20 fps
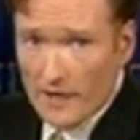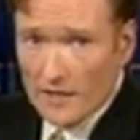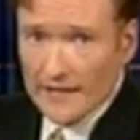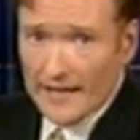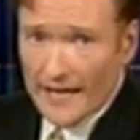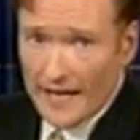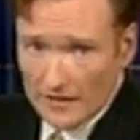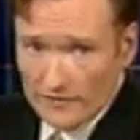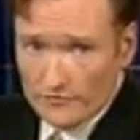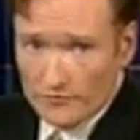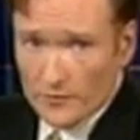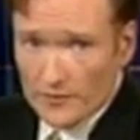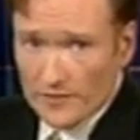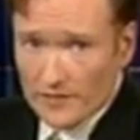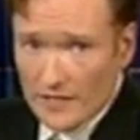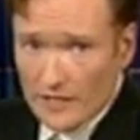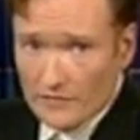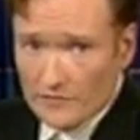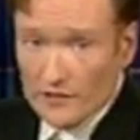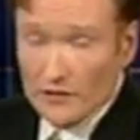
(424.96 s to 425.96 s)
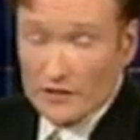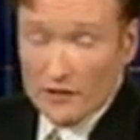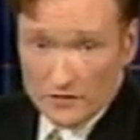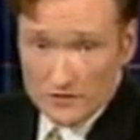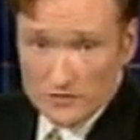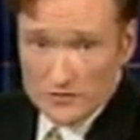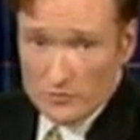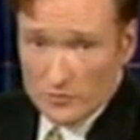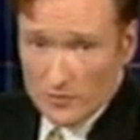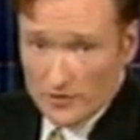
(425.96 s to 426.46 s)
California Governor
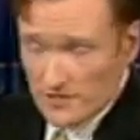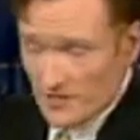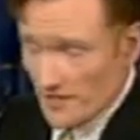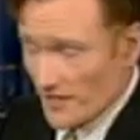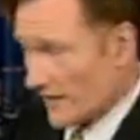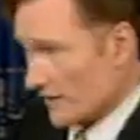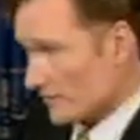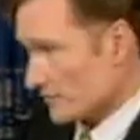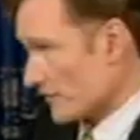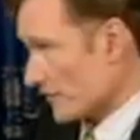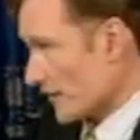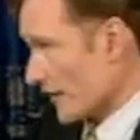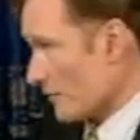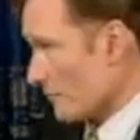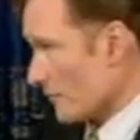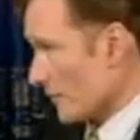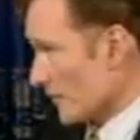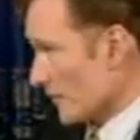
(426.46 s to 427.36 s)
Arnold Schwarzenegger. Let's get him in